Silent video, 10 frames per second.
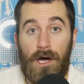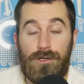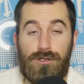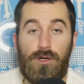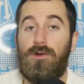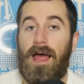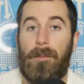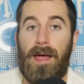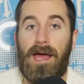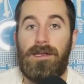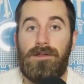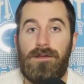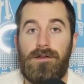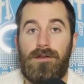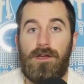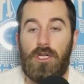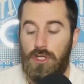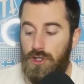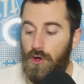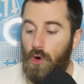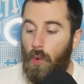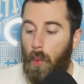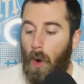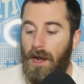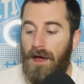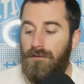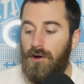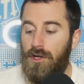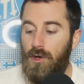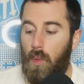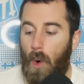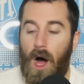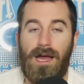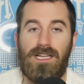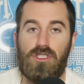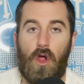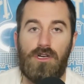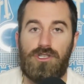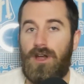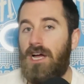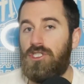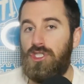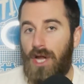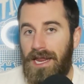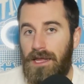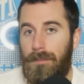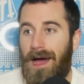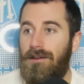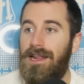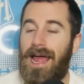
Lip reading: do that, man. Do whatever you want as long as you're not shady about it